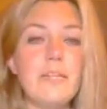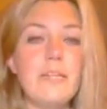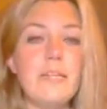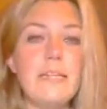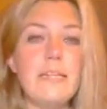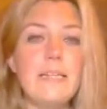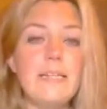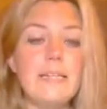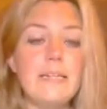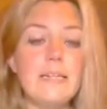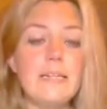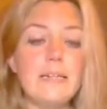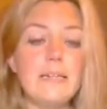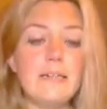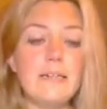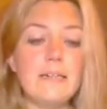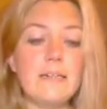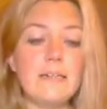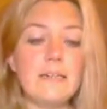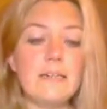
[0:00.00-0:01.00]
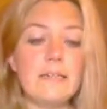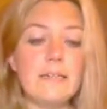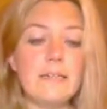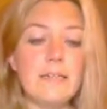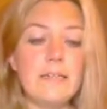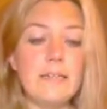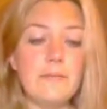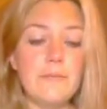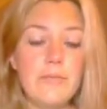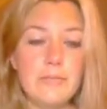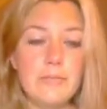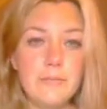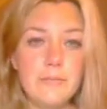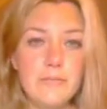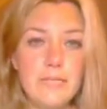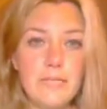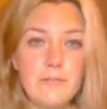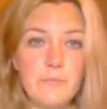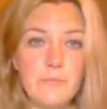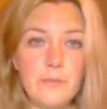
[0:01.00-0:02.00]
he then
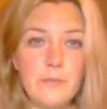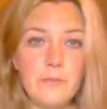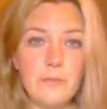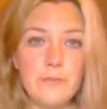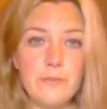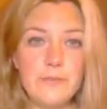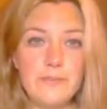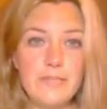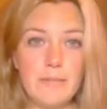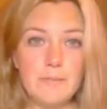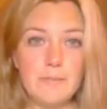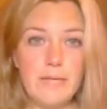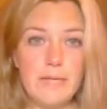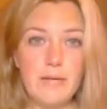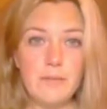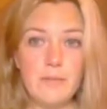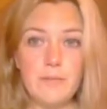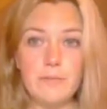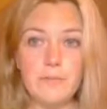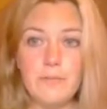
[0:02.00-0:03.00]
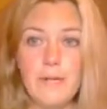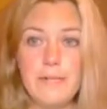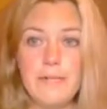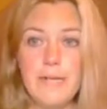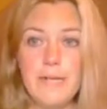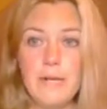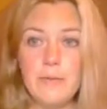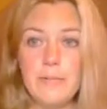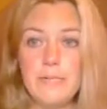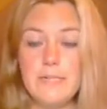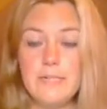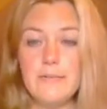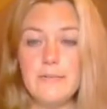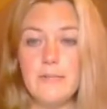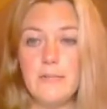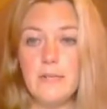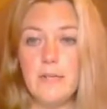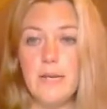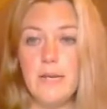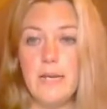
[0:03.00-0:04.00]
was kind of moved to a step down, and right now he's
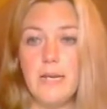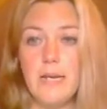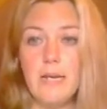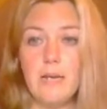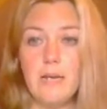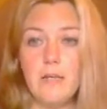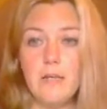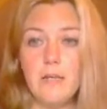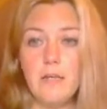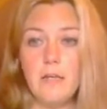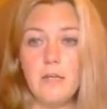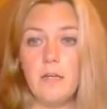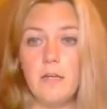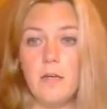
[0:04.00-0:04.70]
in a